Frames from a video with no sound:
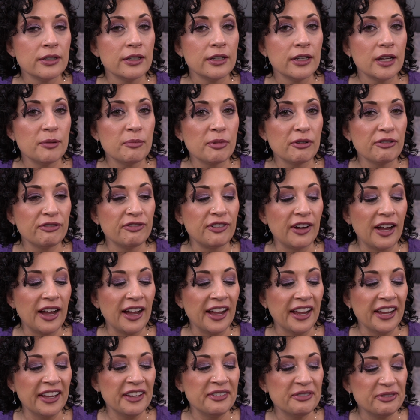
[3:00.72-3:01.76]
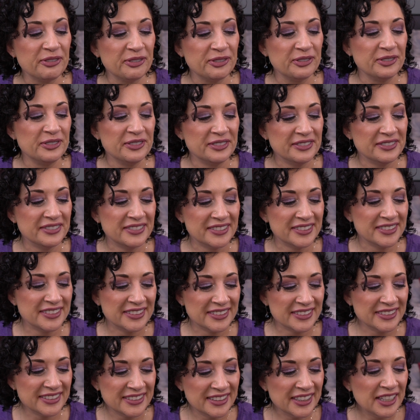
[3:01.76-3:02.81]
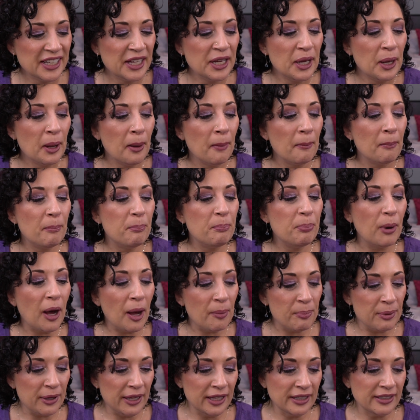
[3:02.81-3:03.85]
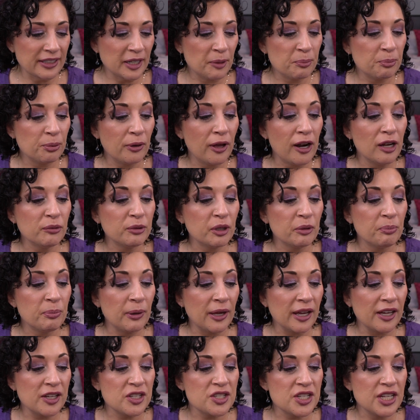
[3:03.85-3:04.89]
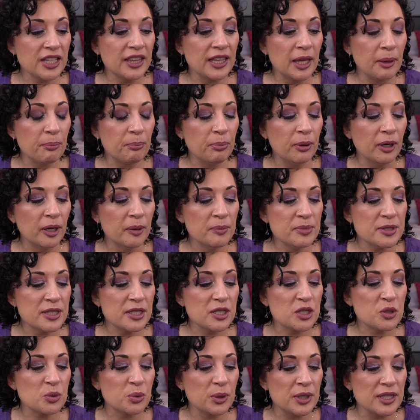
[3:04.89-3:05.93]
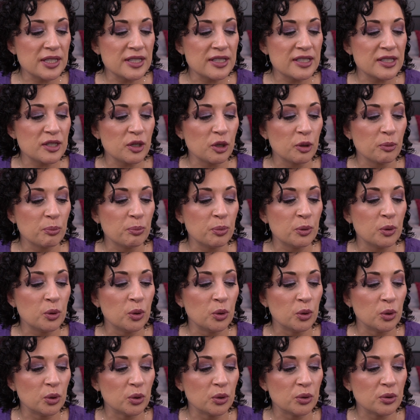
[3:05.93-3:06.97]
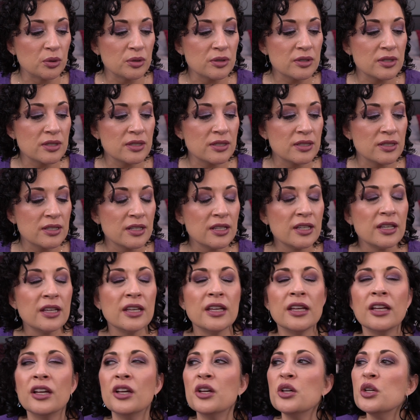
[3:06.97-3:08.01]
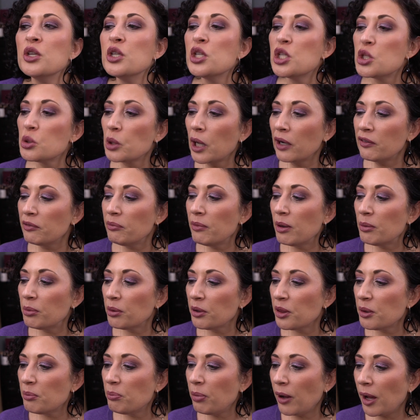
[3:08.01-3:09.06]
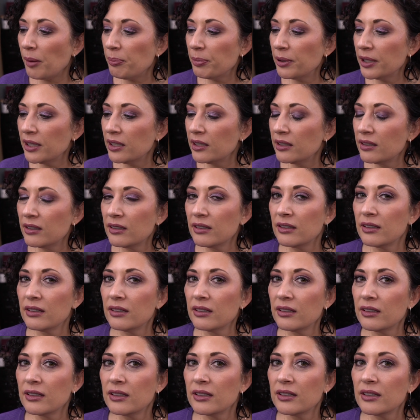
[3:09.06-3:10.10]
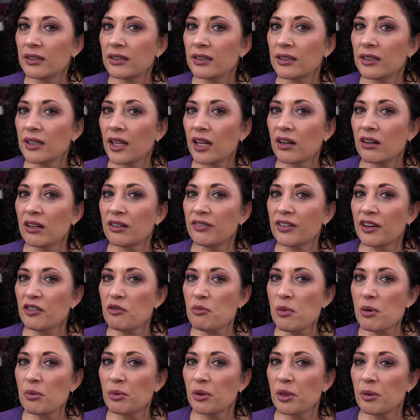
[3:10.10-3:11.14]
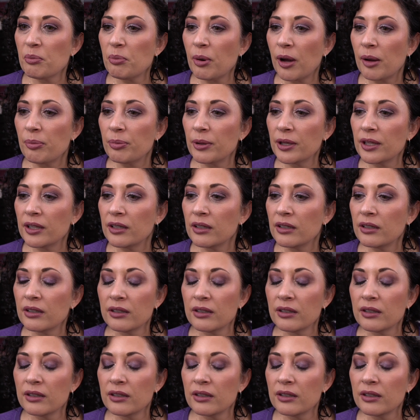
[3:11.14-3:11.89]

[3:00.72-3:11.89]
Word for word: Number five, Bop It, a product with packaging that pumps, twists, or pulls. Do I remember the Bop It? I don't know if I remember the Bop It